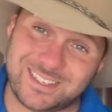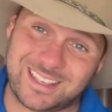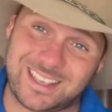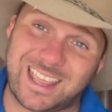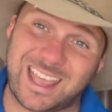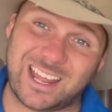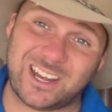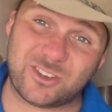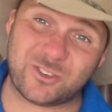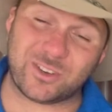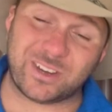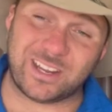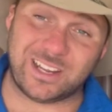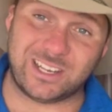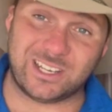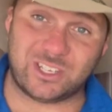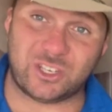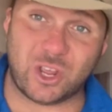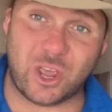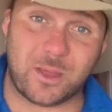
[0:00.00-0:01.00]
the country
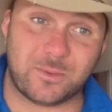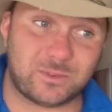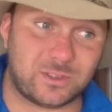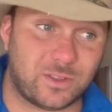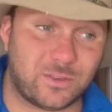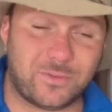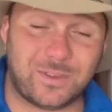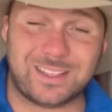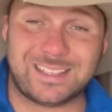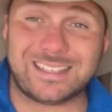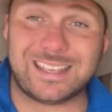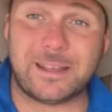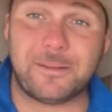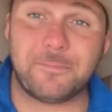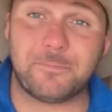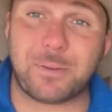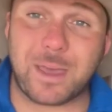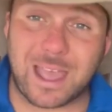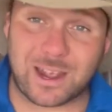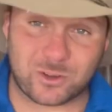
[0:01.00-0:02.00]
in terms of its
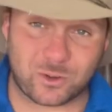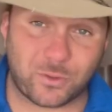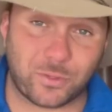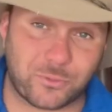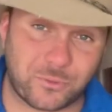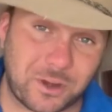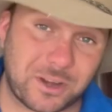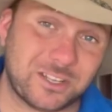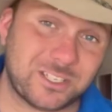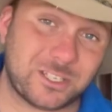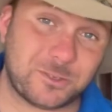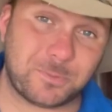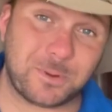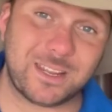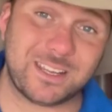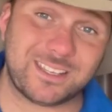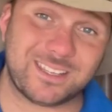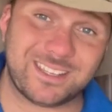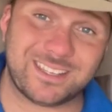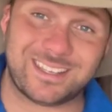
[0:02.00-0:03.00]
impact on threatened
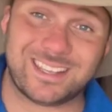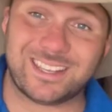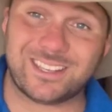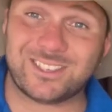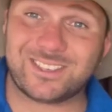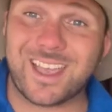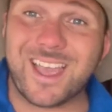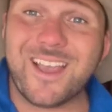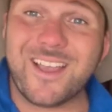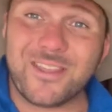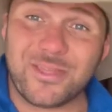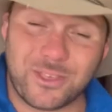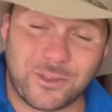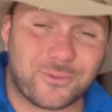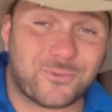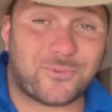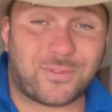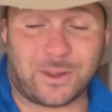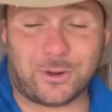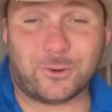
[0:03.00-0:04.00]
species is the
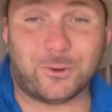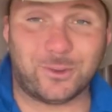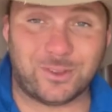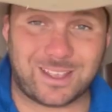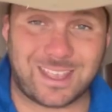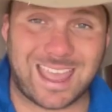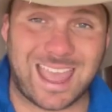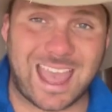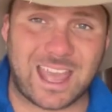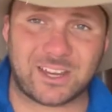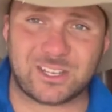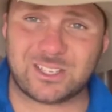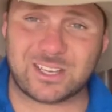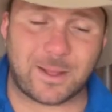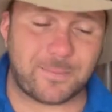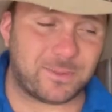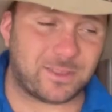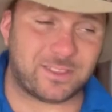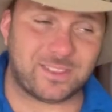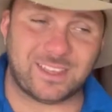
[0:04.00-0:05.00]
feral cat,
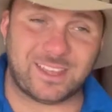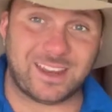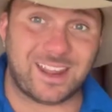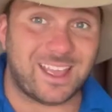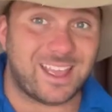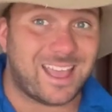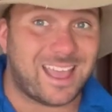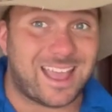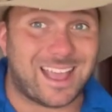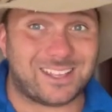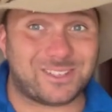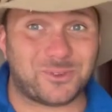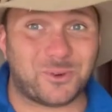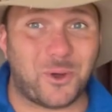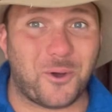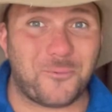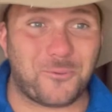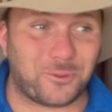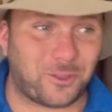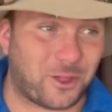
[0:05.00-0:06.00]
something that has an
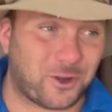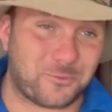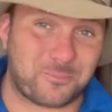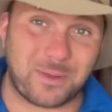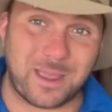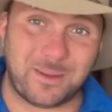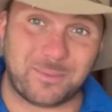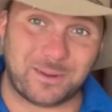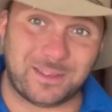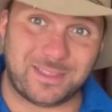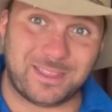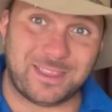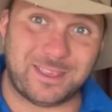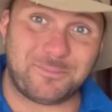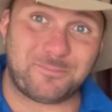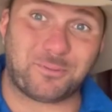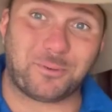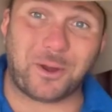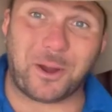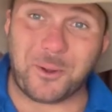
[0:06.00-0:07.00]
awful lot of people in the
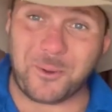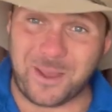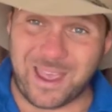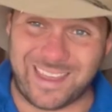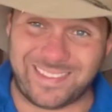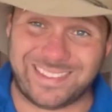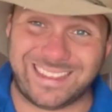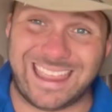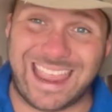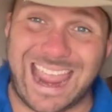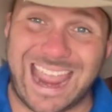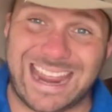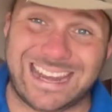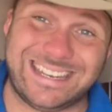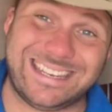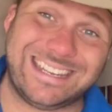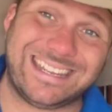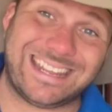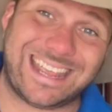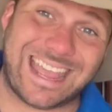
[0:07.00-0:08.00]
pro and the
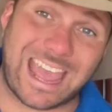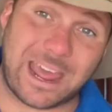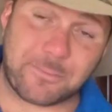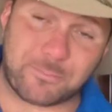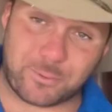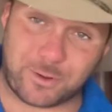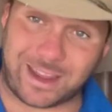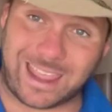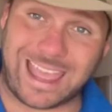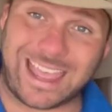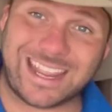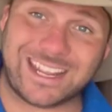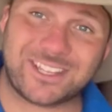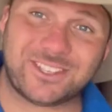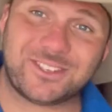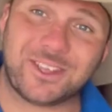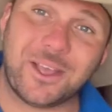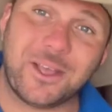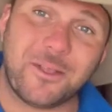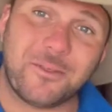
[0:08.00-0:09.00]
anti-cat
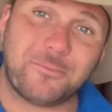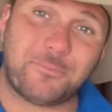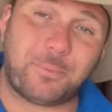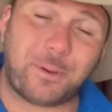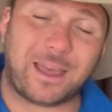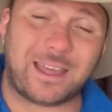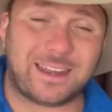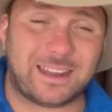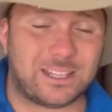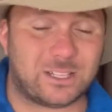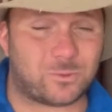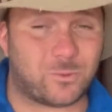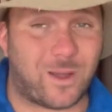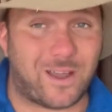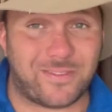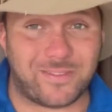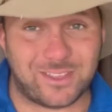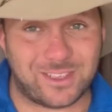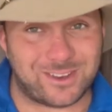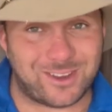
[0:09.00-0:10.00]
brigades, but it's
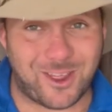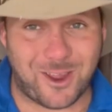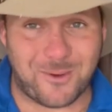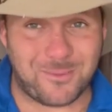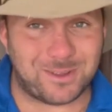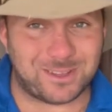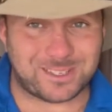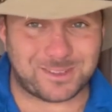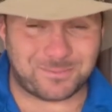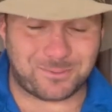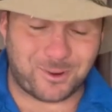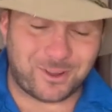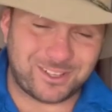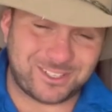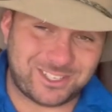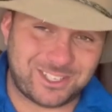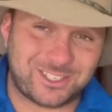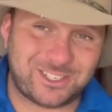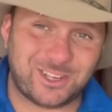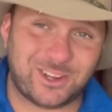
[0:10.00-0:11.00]
one that nobody's
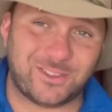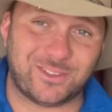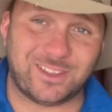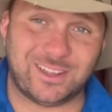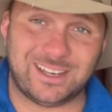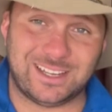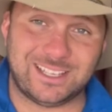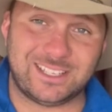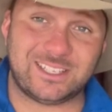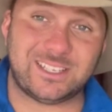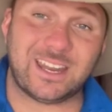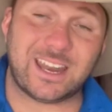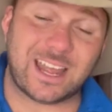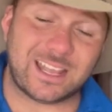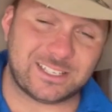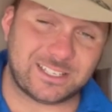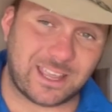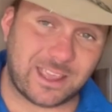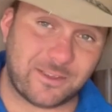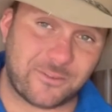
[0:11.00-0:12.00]
surprised to see on the list. It
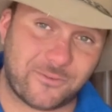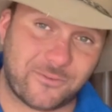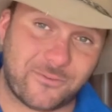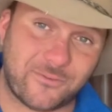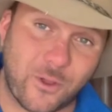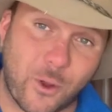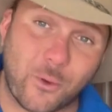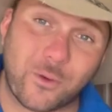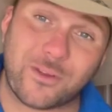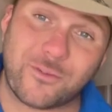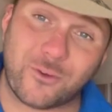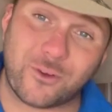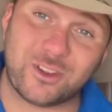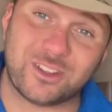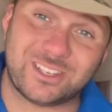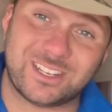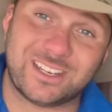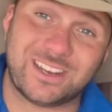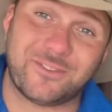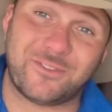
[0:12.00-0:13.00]
has a very, very
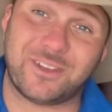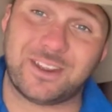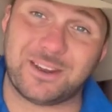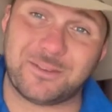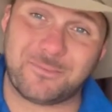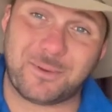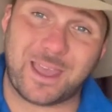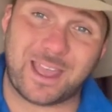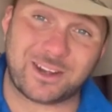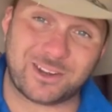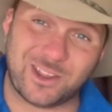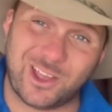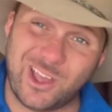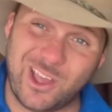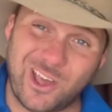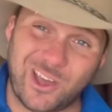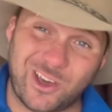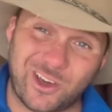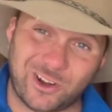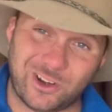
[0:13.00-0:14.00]
significant impact
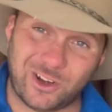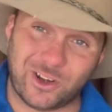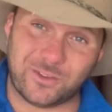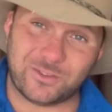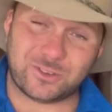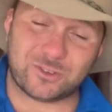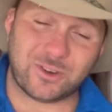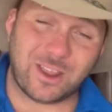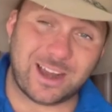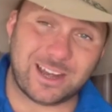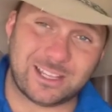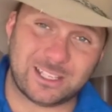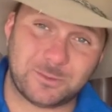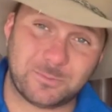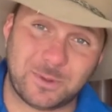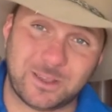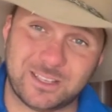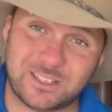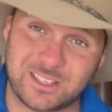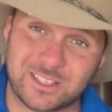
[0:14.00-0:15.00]
on a lot of Australian
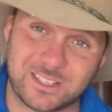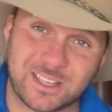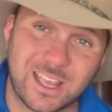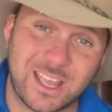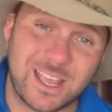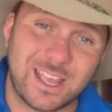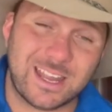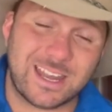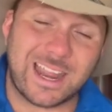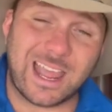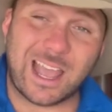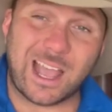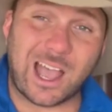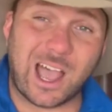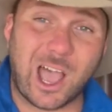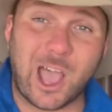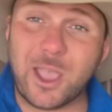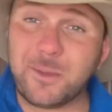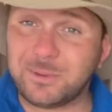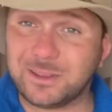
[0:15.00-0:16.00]
species. Now,
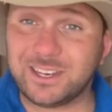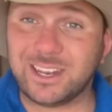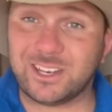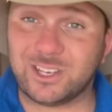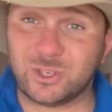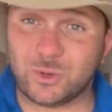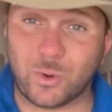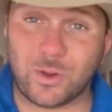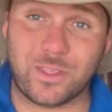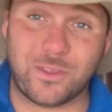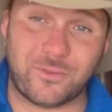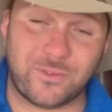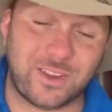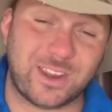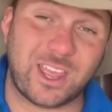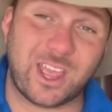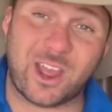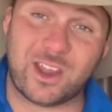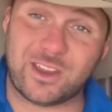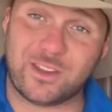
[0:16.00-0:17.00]
I hope you did enjoy the
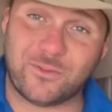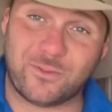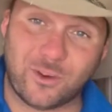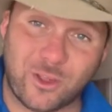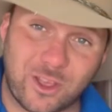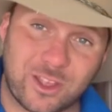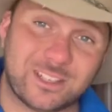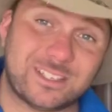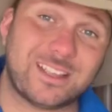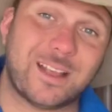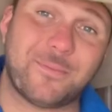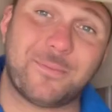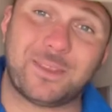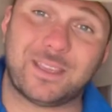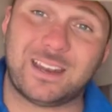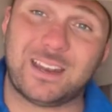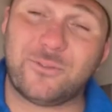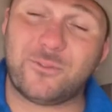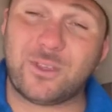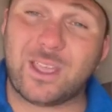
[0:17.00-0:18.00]
video and you've learned something.
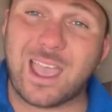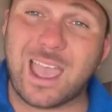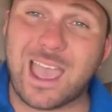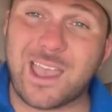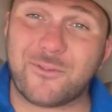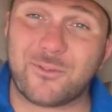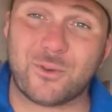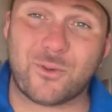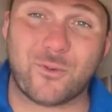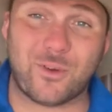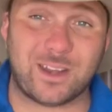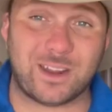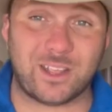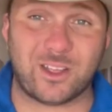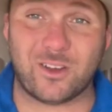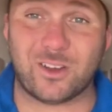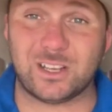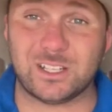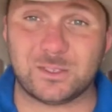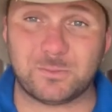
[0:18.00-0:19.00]
And if you haven't already,
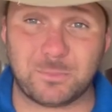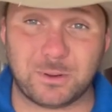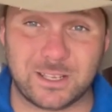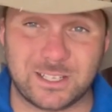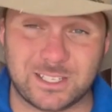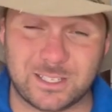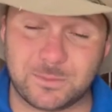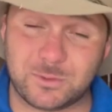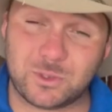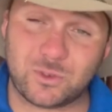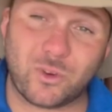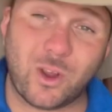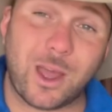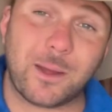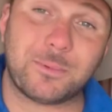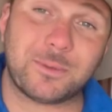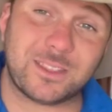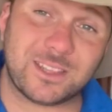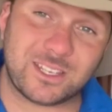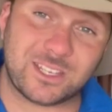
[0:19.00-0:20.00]
guys, please
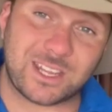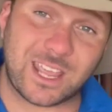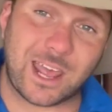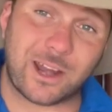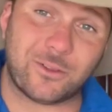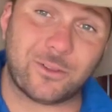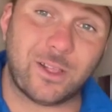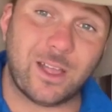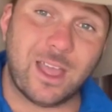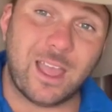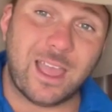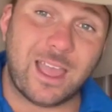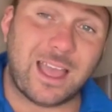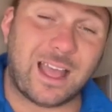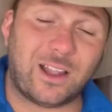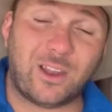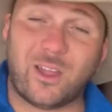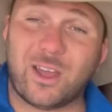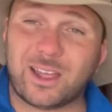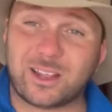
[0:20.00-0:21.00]
subscribe to the channel,
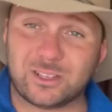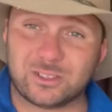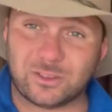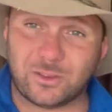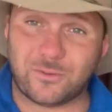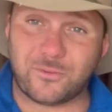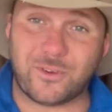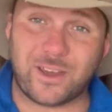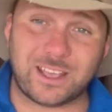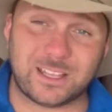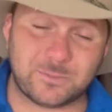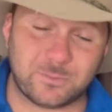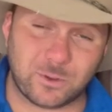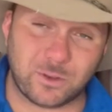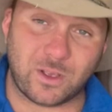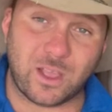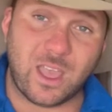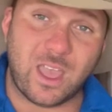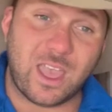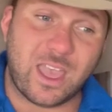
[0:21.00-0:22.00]
like us on
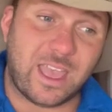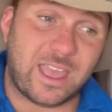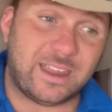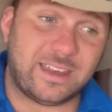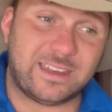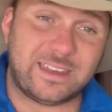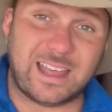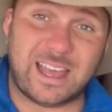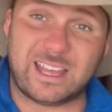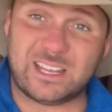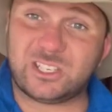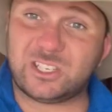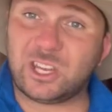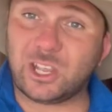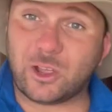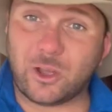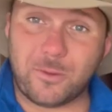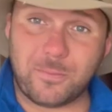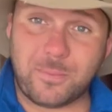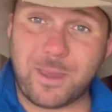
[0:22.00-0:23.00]
Facebook, and
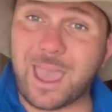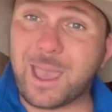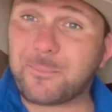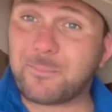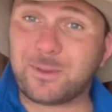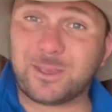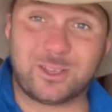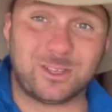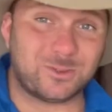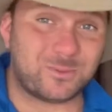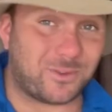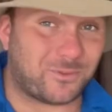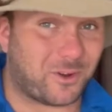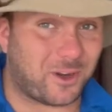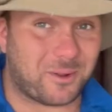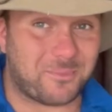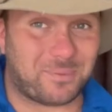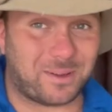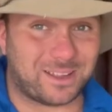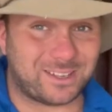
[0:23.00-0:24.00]
check on back because we've
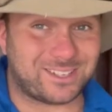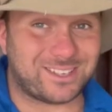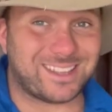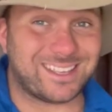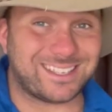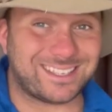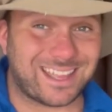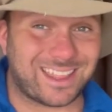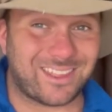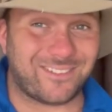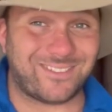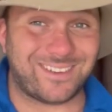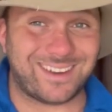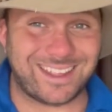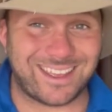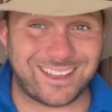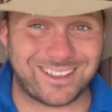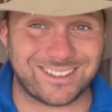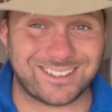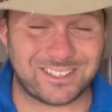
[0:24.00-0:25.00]
got a bunch of these other
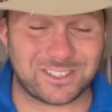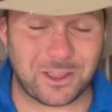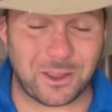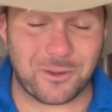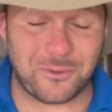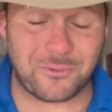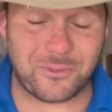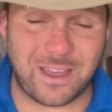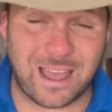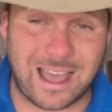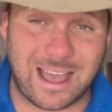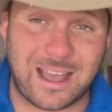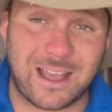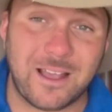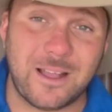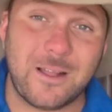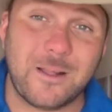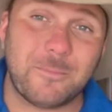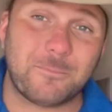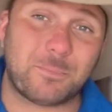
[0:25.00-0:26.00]
videos so far.
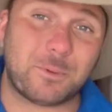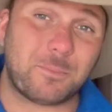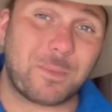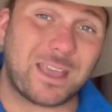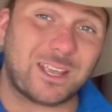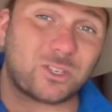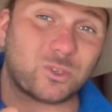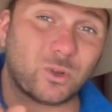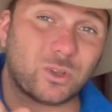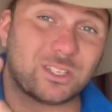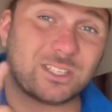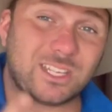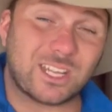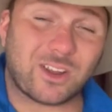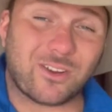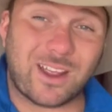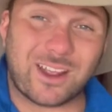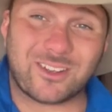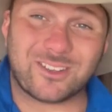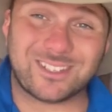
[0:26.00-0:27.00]
But make sure you stick
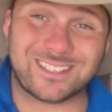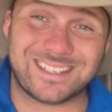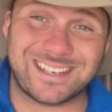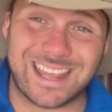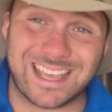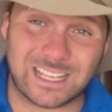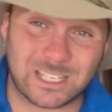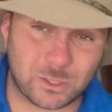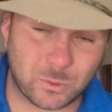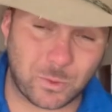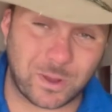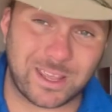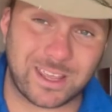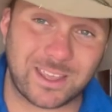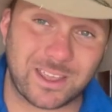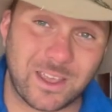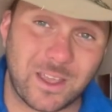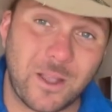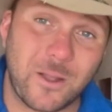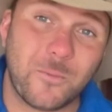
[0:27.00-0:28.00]
around because next
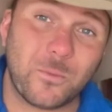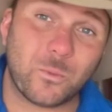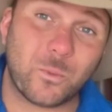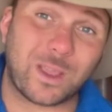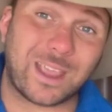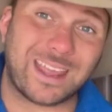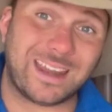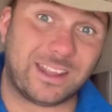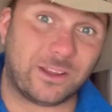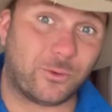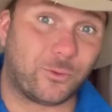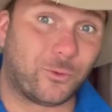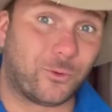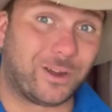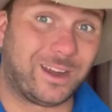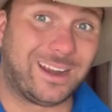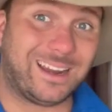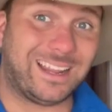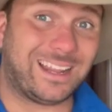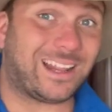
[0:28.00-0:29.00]
week, we're getting
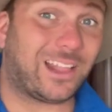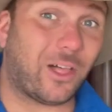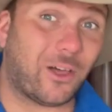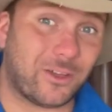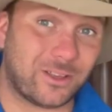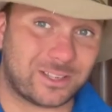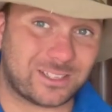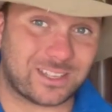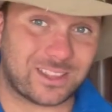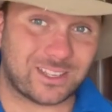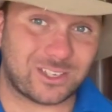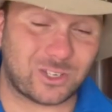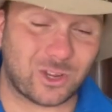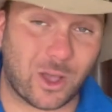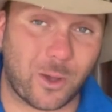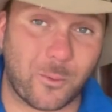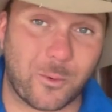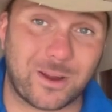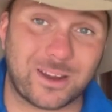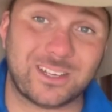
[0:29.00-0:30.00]
really close to the
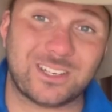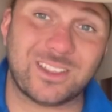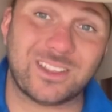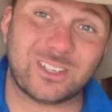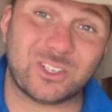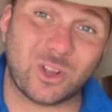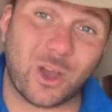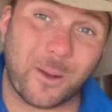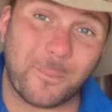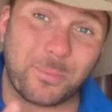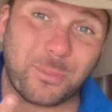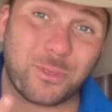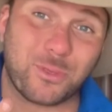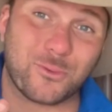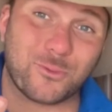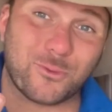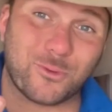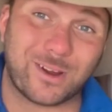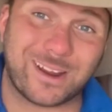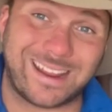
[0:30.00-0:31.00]
top. We're into the top
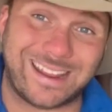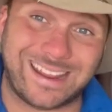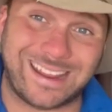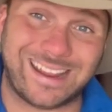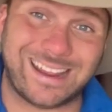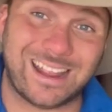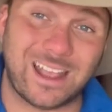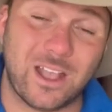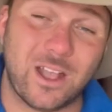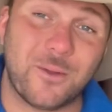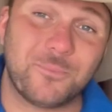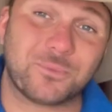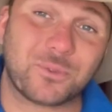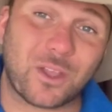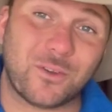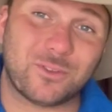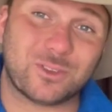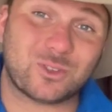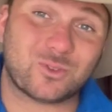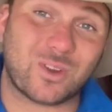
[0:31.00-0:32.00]
3
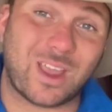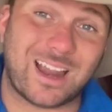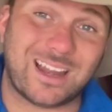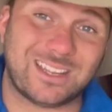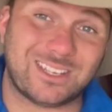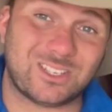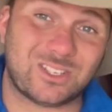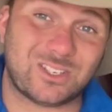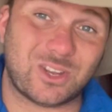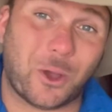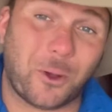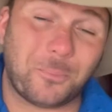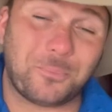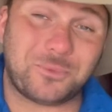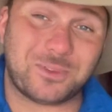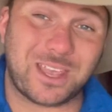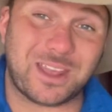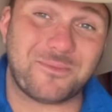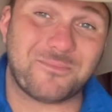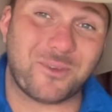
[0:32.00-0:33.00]
of Australia's top
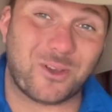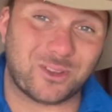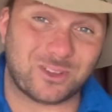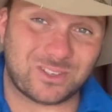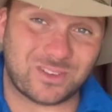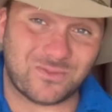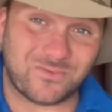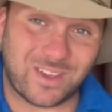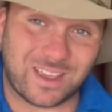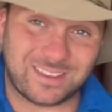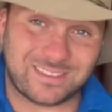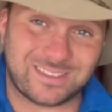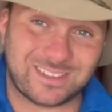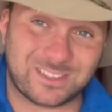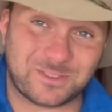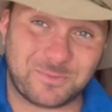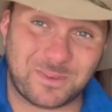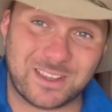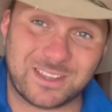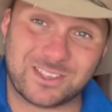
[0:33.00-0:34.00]
10 most invasive
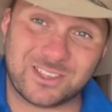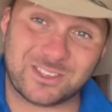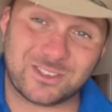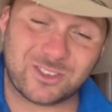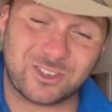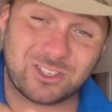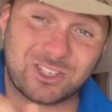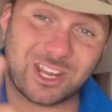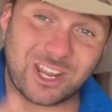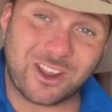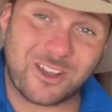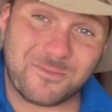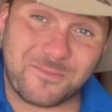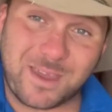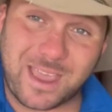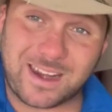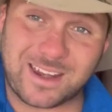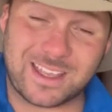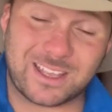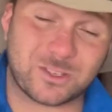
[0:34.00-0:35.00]
species. So check on
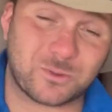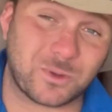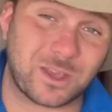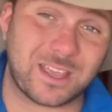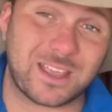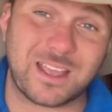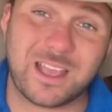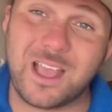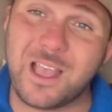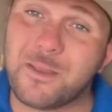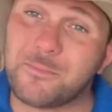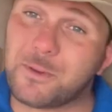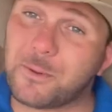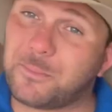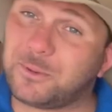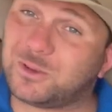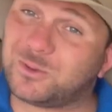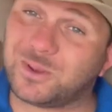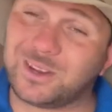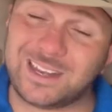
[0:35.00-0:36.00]
back next week. But
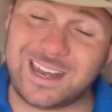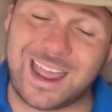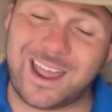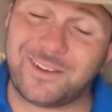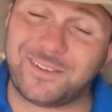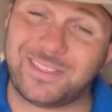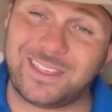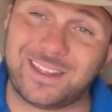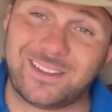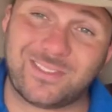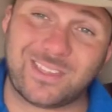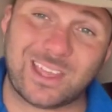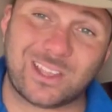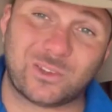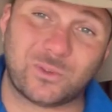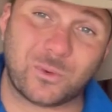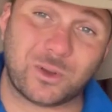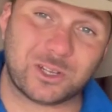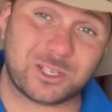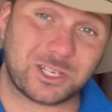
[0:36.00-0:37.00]
between now and then, thanks
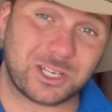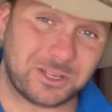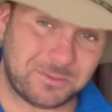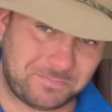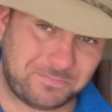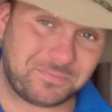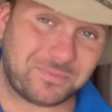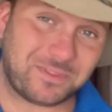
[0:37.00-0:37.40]
for watching.